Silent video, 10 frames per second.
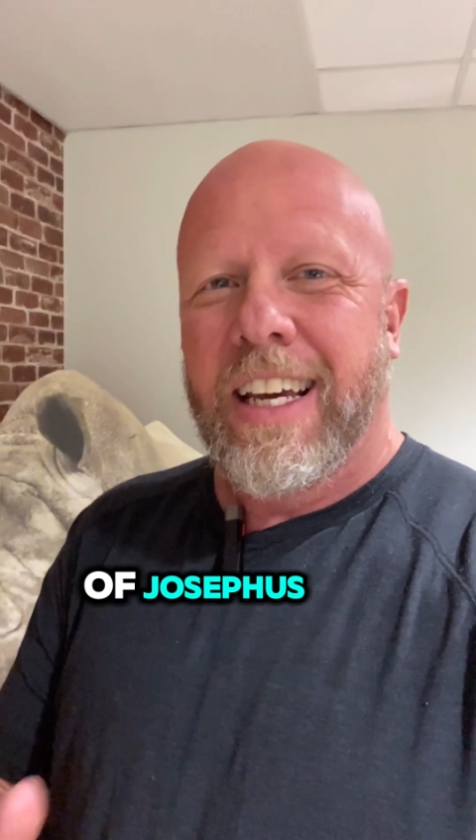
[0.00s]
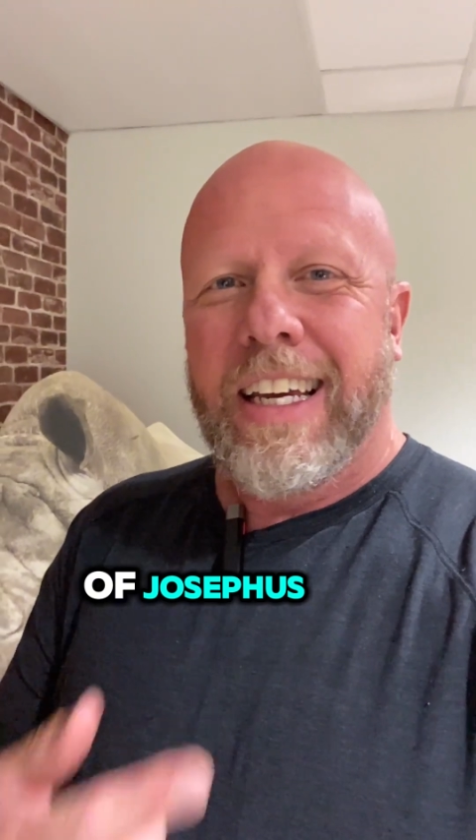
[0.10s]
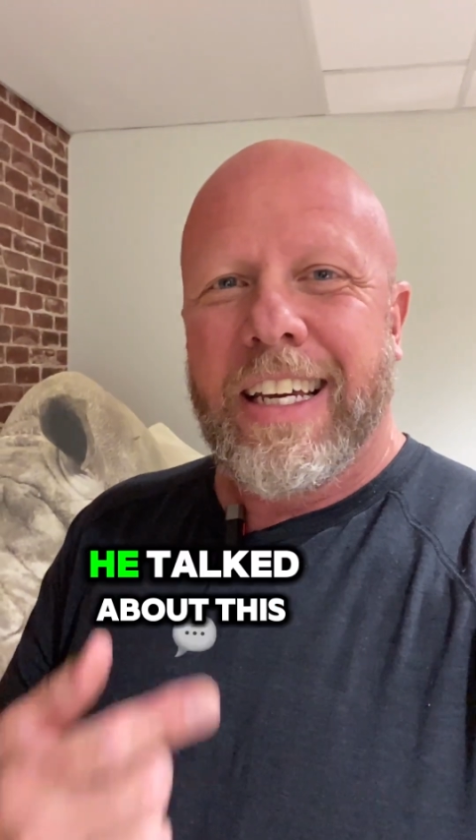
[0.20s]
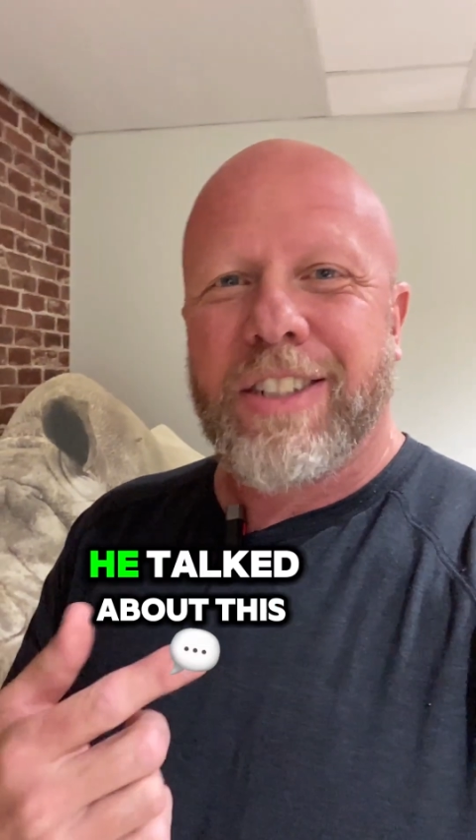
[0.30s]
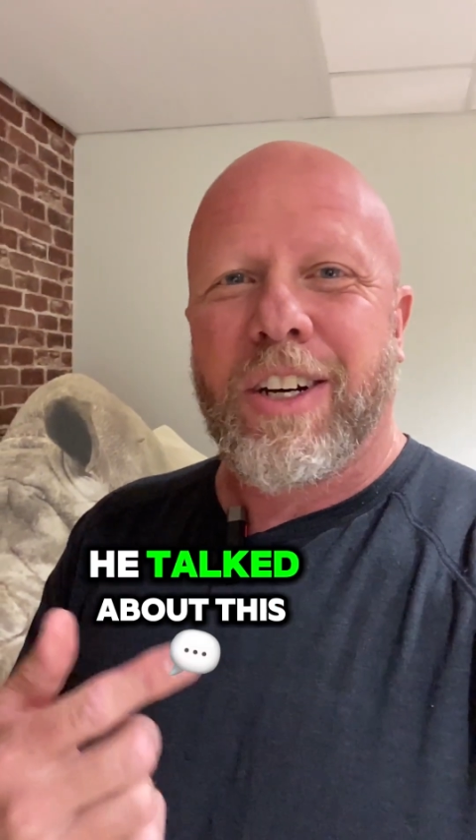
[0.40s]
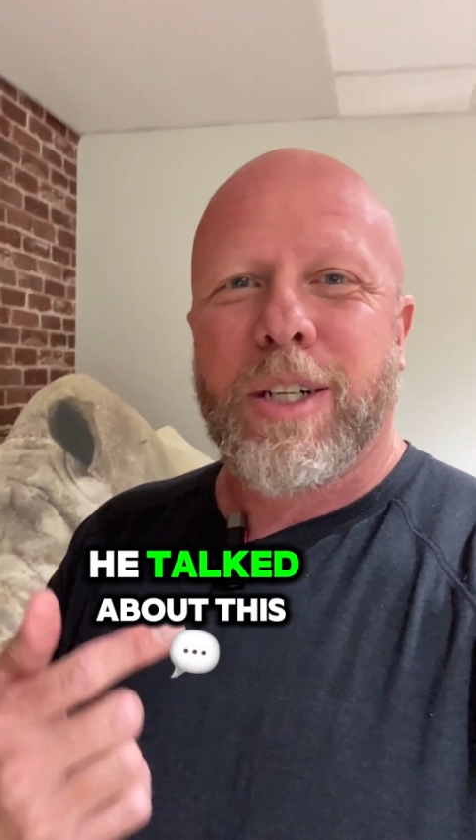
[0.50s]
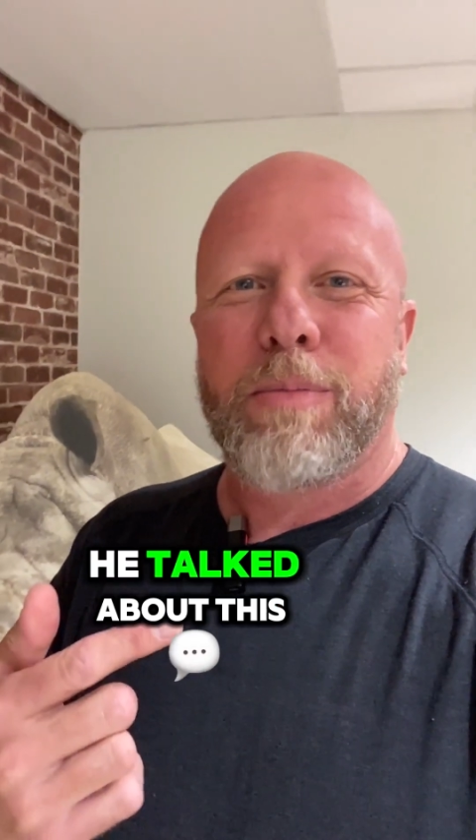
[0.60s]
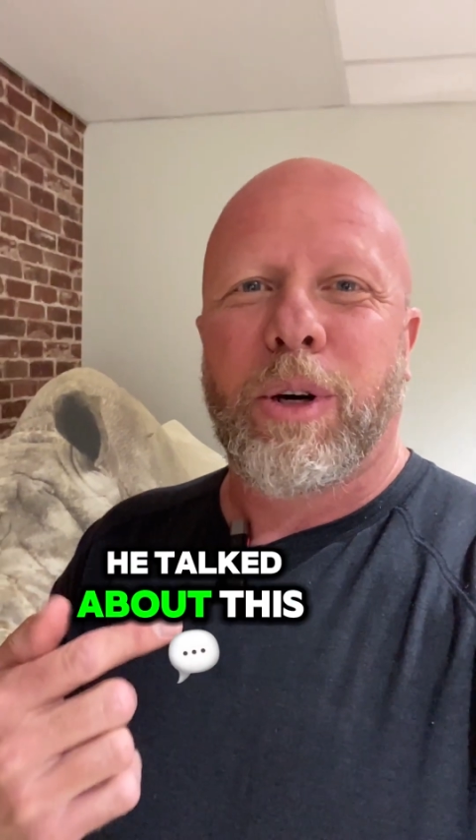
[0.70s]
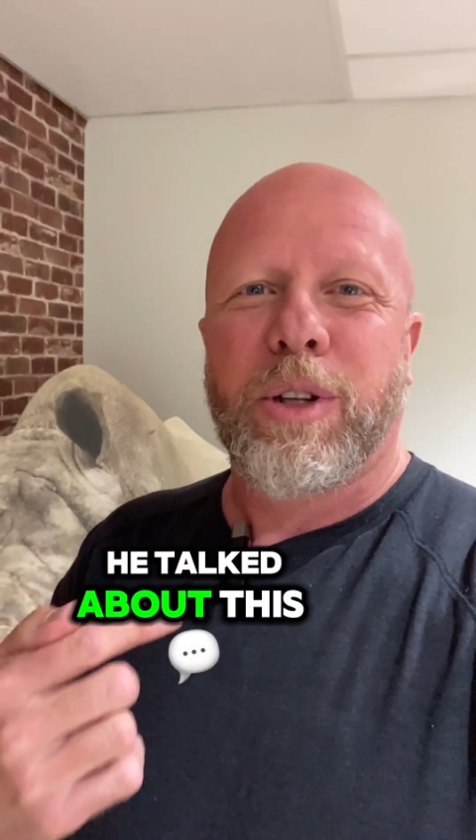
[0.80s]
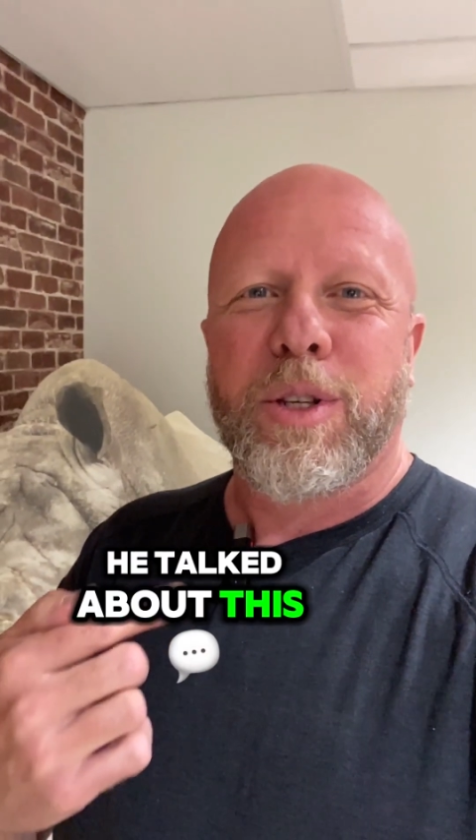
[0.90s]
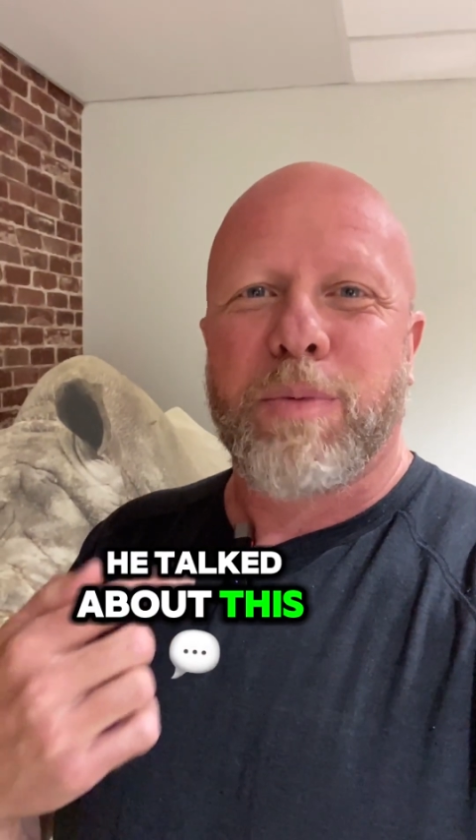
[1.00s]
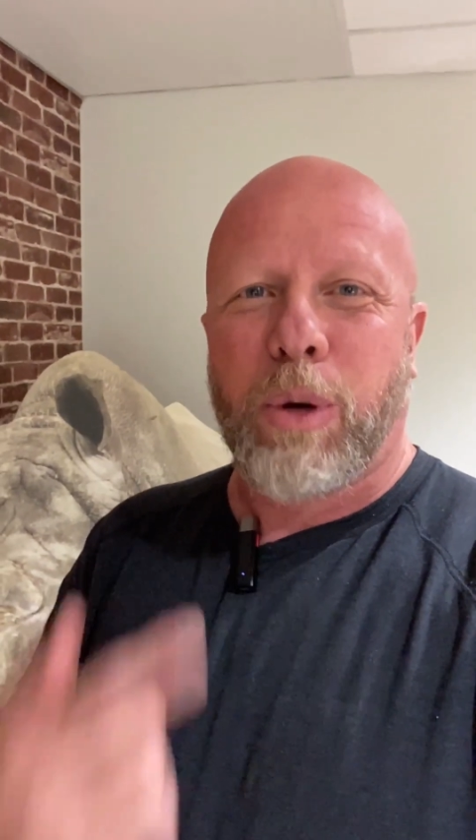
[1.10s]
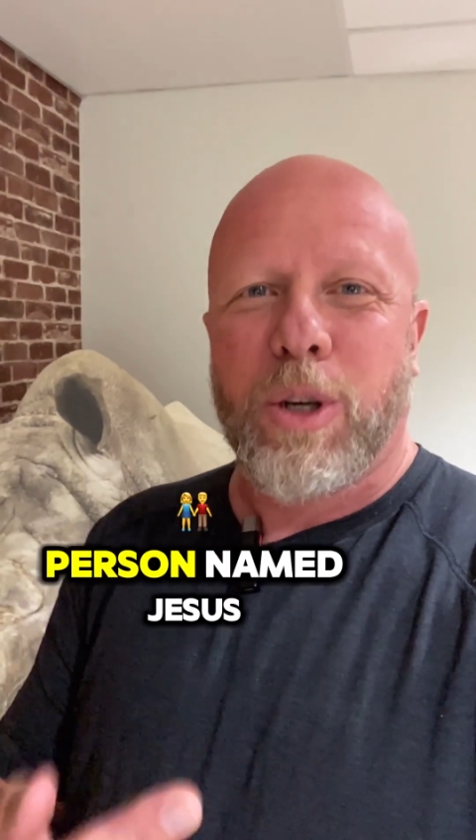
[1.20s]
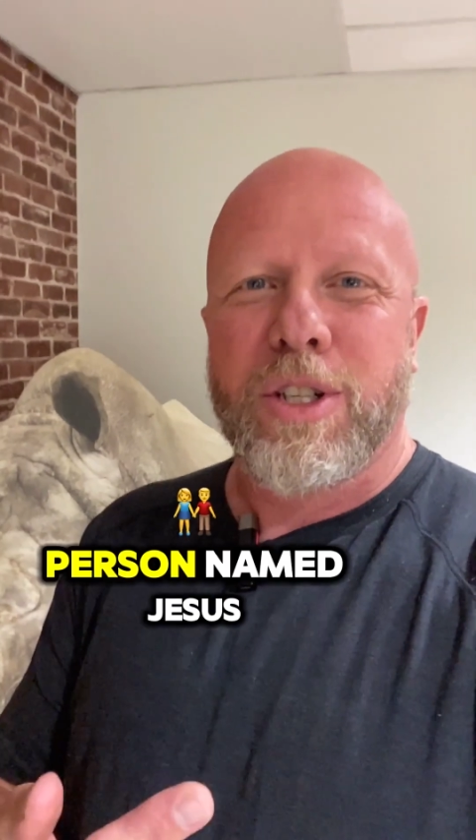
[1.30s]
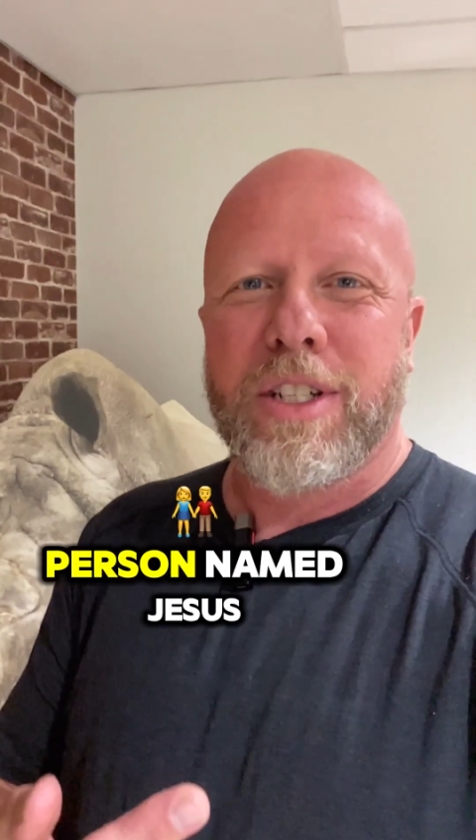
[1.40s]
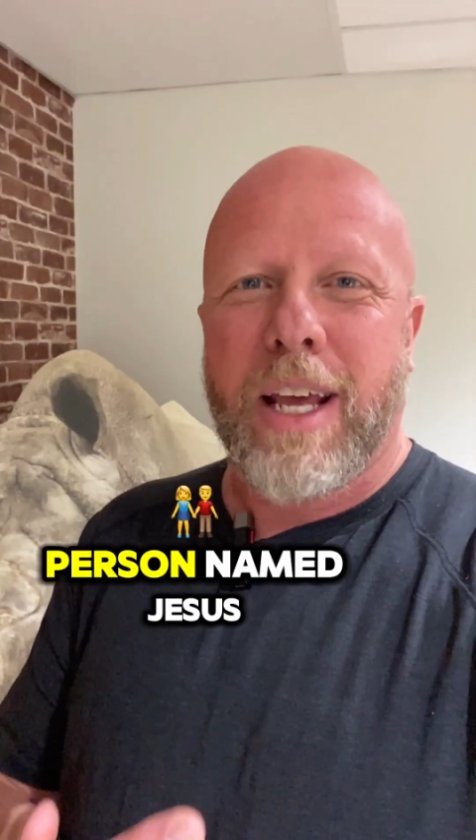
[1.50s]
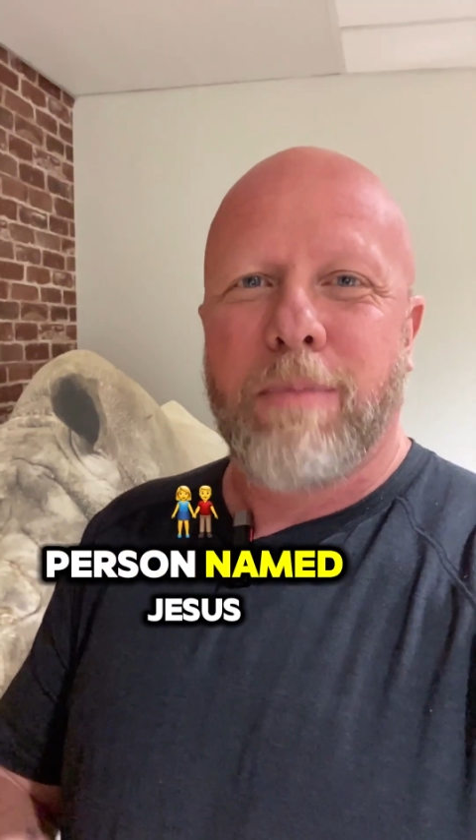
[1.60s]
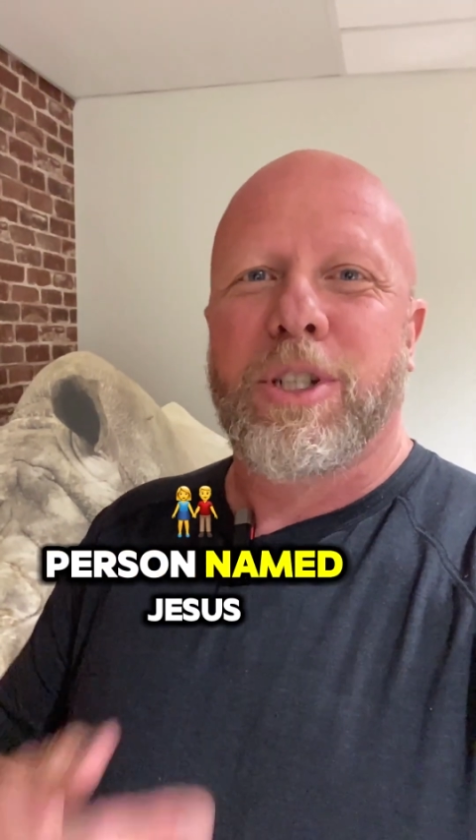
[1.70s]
He talked about this person named